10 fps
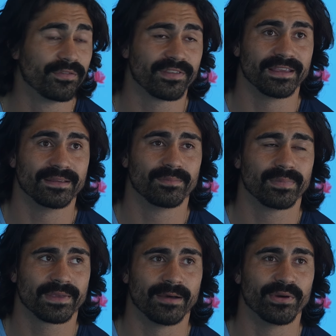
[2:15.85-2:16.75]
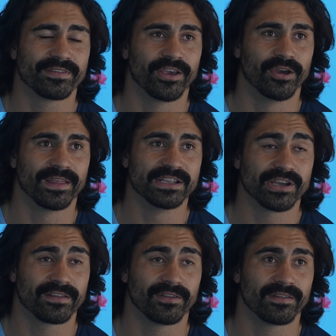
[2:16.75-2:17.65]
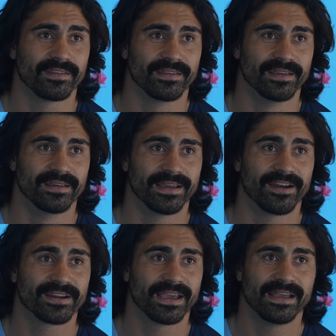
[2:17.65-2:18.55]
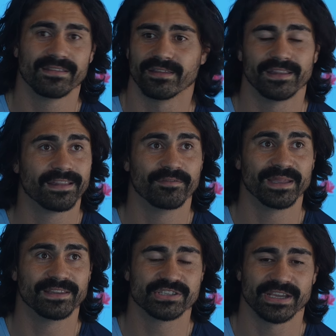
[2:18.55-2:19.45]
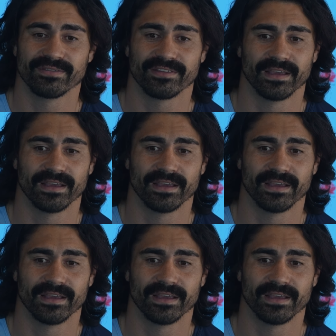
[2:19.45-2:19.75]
Obviously, a couple of weeks ago, they just lost to Hurricanes and then they've beaten the Chiefs.